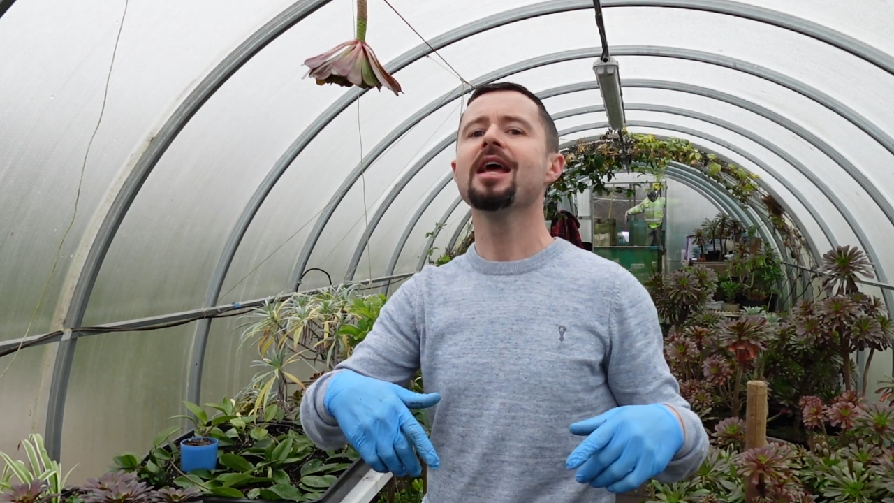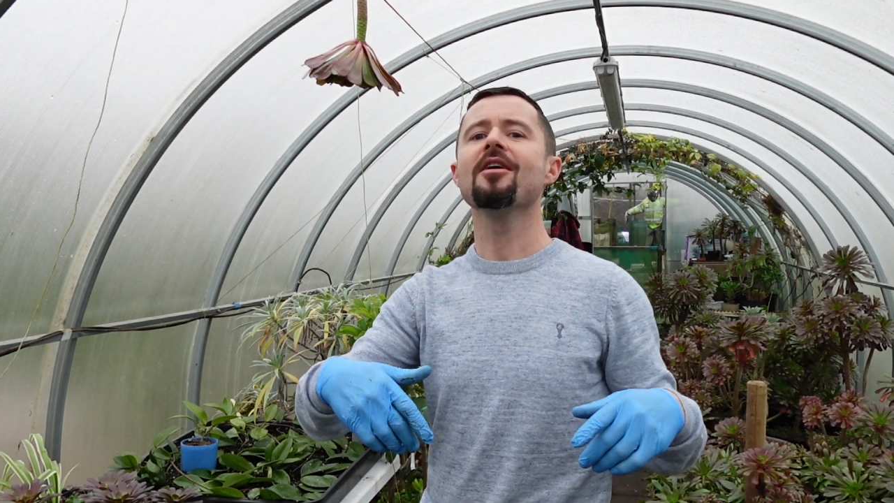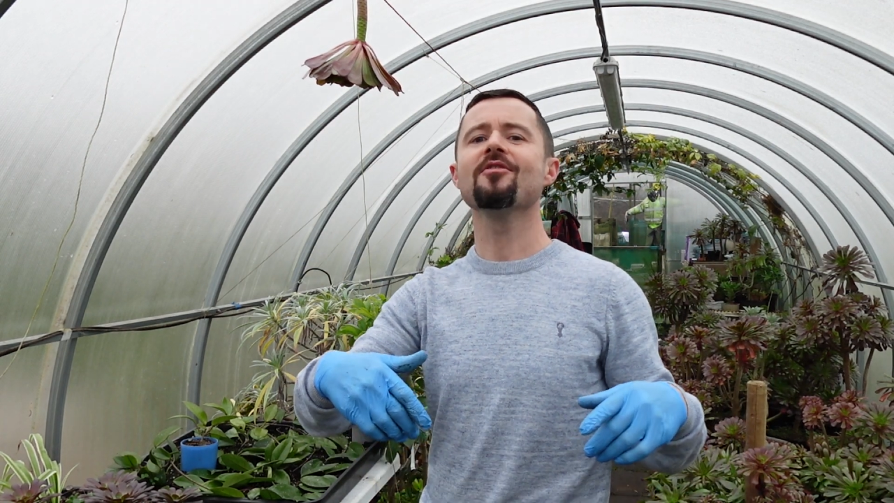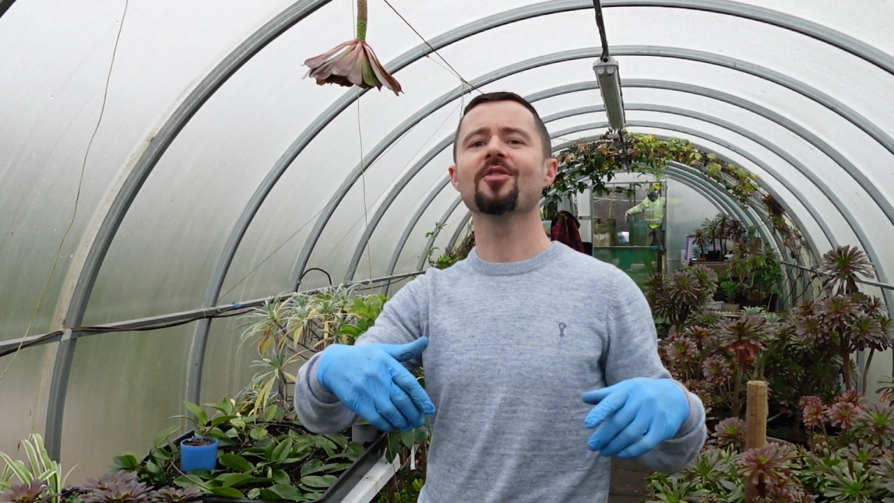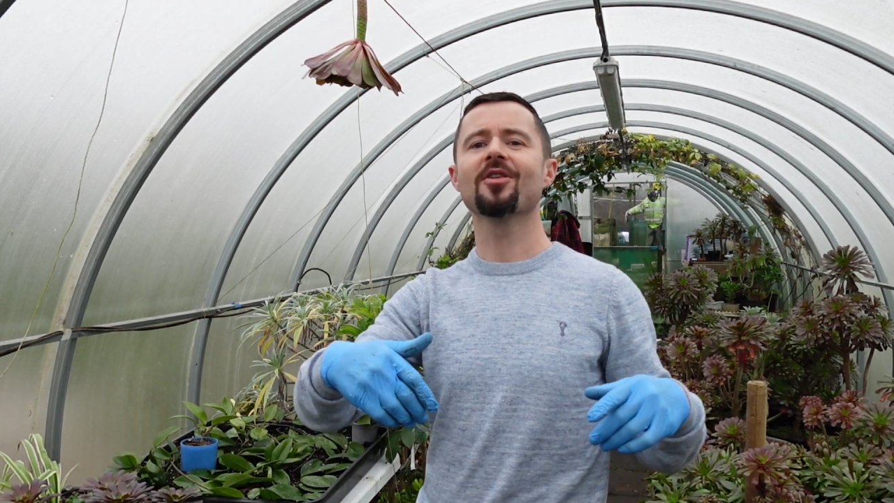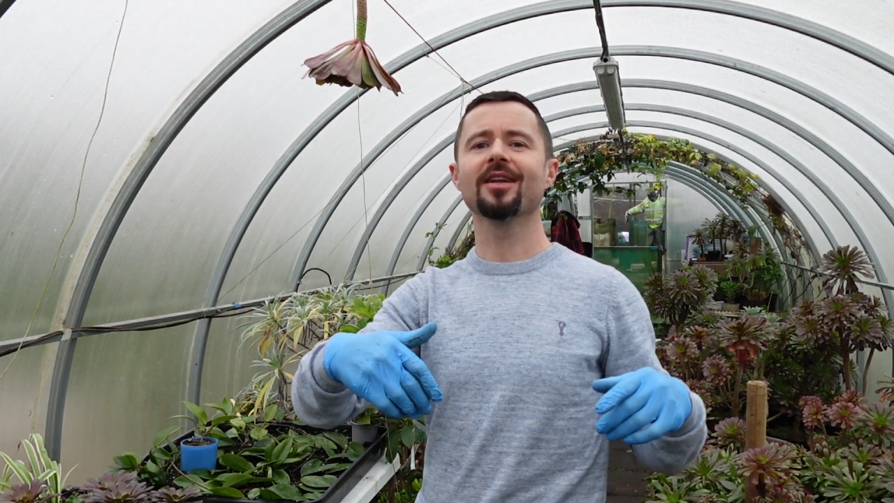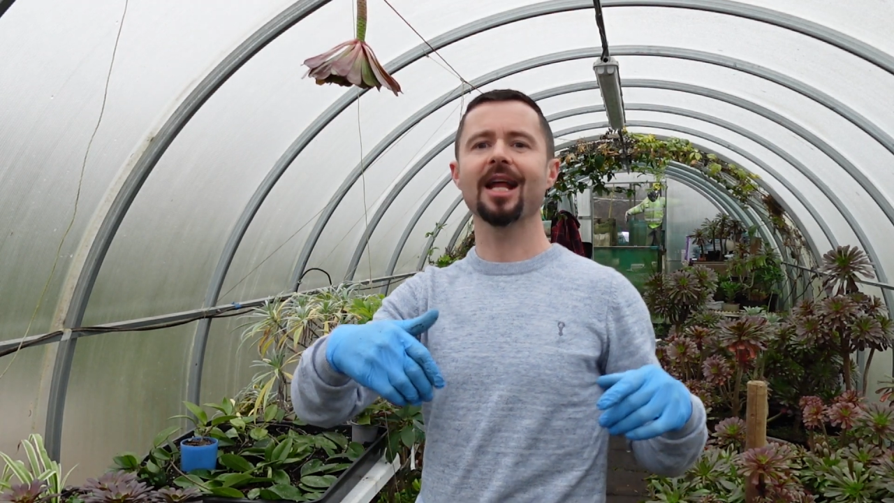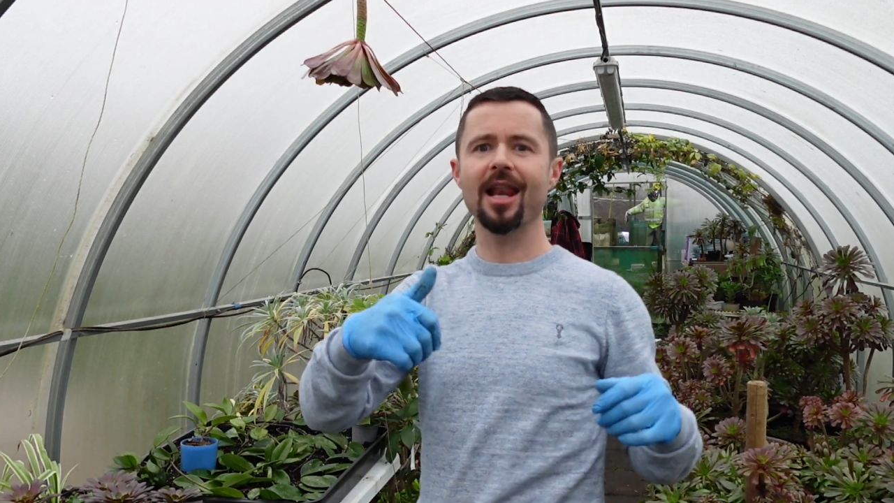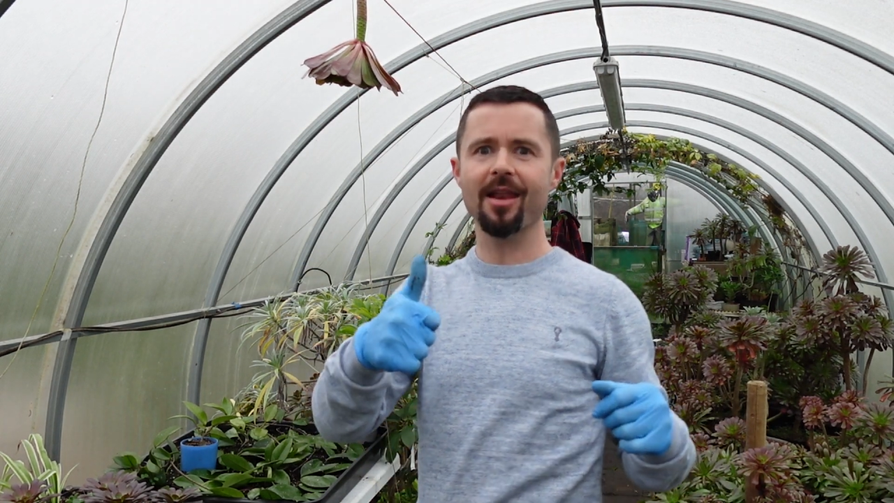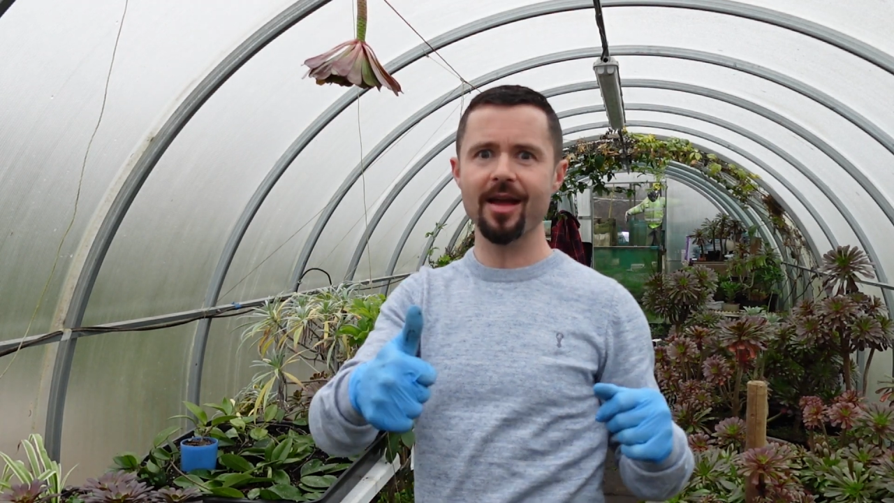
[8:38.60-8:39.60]
If you
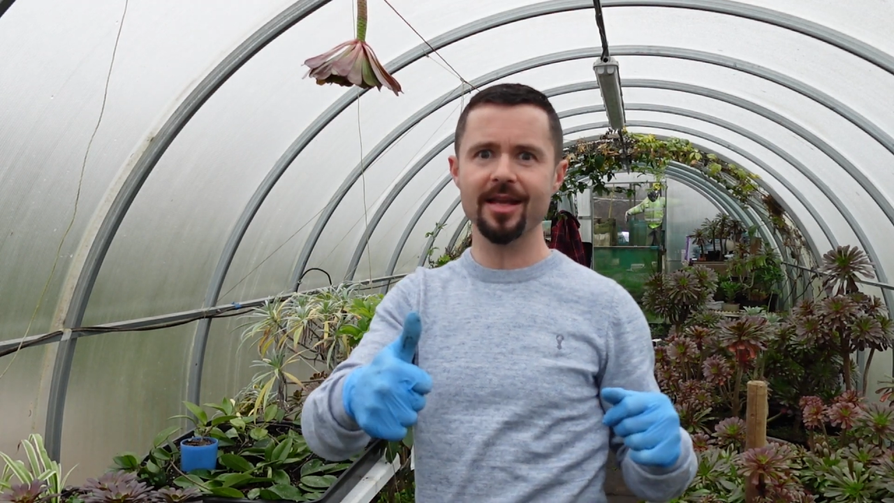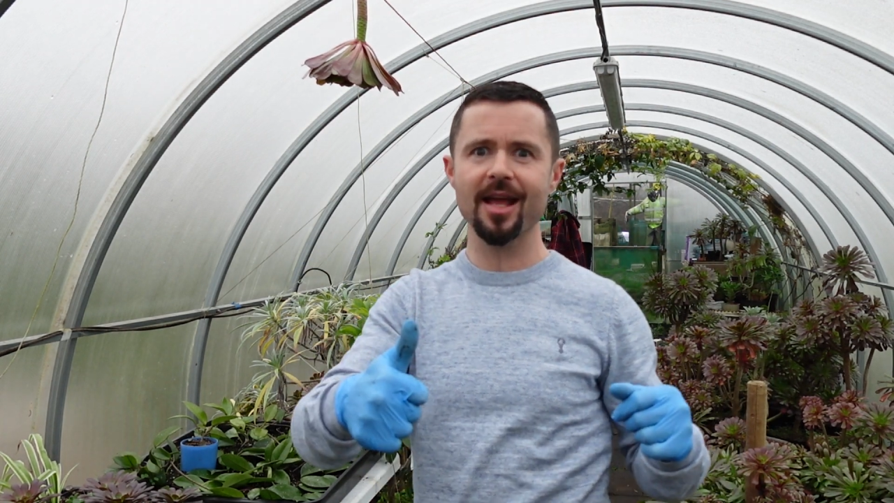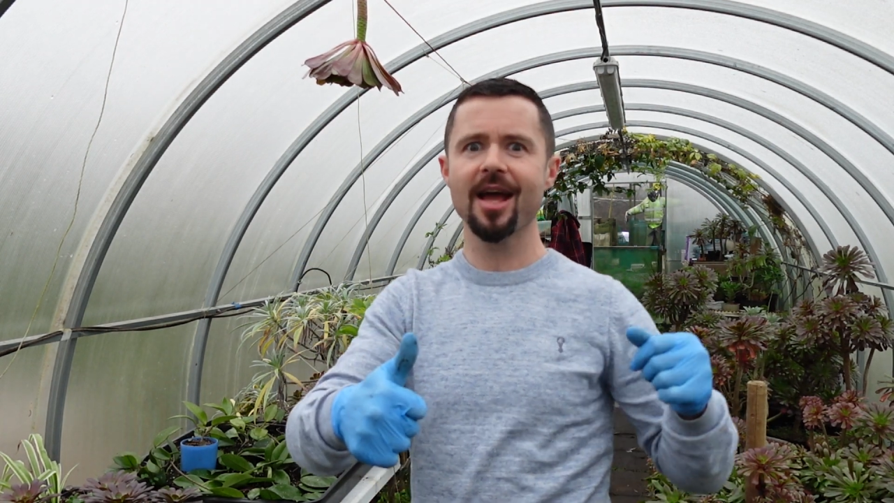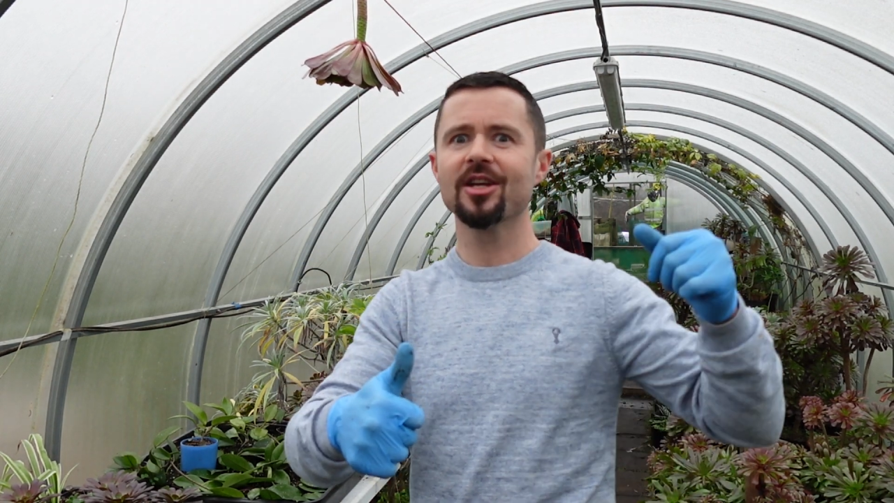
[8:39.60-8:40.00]
could like,